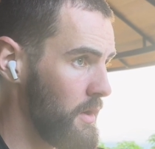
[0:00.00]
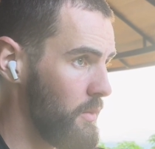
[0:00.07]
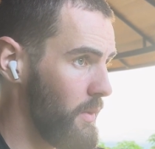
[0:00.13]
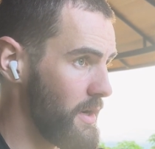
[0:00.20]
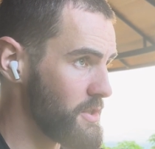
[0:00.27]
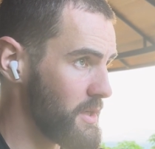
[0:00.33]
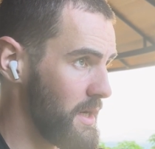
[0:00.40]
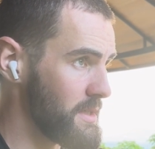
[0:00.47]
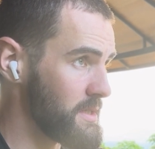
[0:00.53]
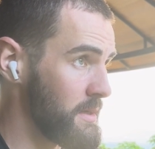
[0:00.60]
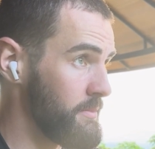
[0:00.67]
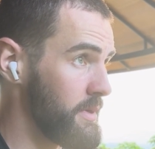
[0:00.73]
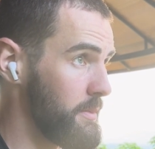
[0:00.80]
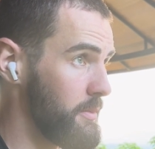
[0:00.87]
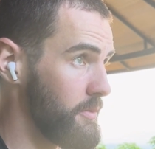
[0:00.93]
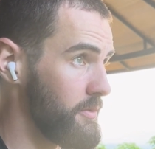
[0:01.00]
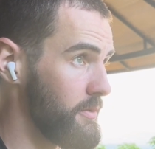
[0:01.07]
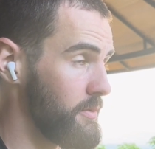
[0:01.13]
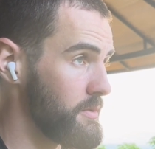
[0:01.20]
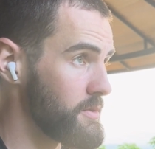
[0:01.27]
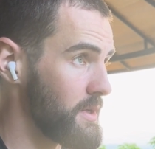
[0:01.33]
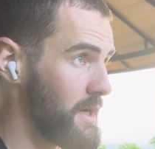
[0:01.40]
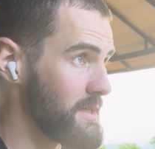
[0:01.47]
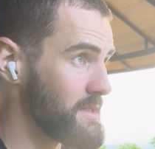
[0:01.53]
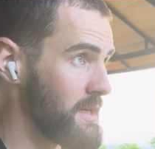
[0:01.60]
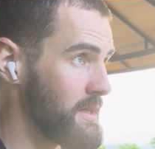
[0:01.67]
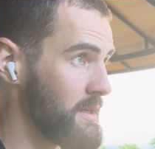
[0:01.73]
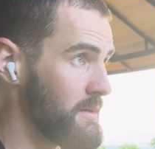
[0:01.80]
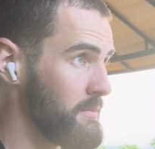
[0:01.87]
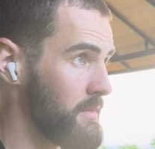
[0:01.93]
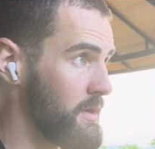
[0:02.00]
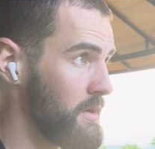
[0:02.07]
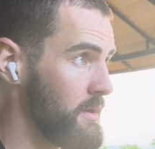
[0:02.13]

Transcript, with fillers: Where shall I send people to? Shall I send them